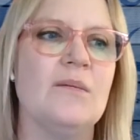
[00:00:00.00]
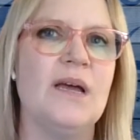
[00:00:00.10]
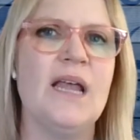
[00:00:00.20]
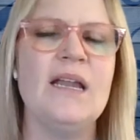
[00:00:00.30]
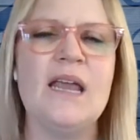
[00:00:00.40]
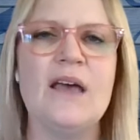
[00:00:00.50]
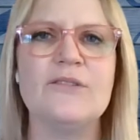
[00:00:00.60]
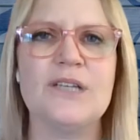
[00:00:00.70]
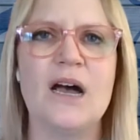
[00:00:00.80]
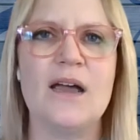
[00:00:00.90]
At any
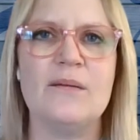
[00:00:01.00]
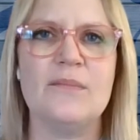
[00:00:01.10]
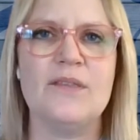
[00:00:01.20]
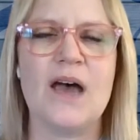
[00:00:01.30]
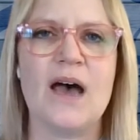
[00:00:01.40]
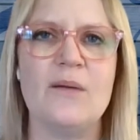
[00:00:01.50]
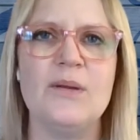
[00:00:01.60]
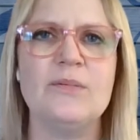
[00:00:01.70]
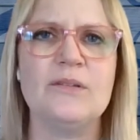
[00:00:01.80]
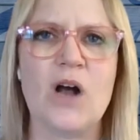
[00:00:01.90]
other time that people of